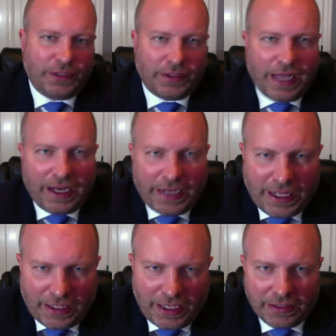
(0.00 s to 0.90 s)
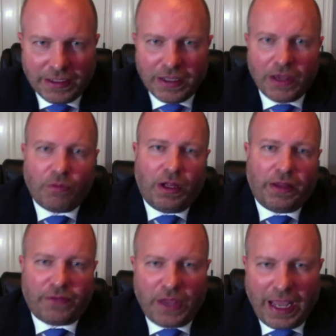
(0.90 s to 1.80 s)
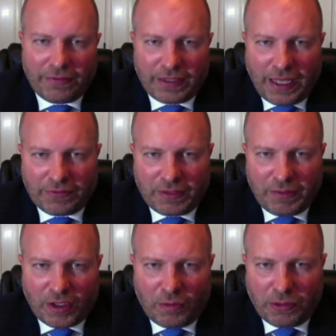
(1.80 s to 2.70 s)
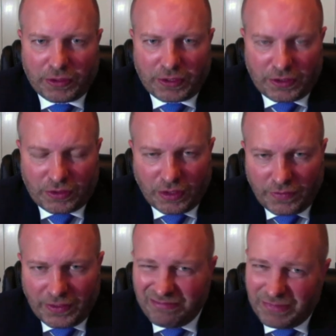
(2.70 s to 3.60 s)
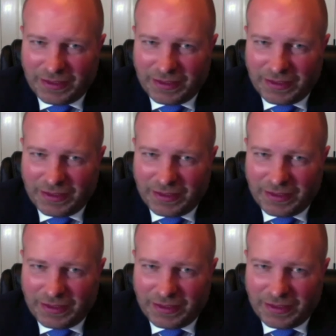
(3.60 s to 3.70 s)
Not a lot. Well, if you have to have somebody go personally serve it,